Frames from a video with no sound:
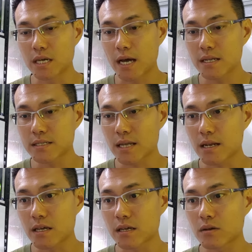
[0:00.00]

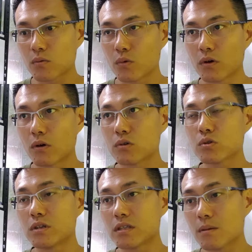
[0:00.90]
understanding will also
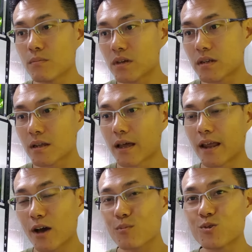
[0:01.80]
determine and
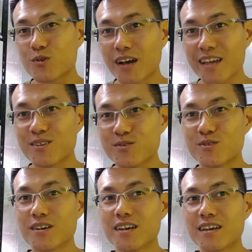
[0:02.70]
help you, guide you
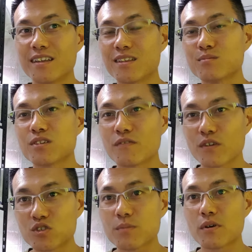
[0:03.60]
in terms of your
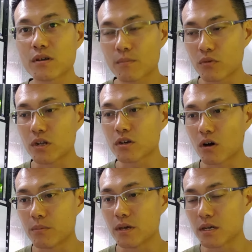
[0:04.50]
stream breeding
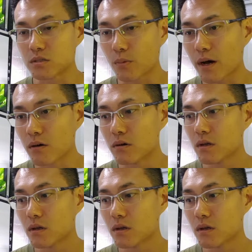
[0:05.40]
hobby as well.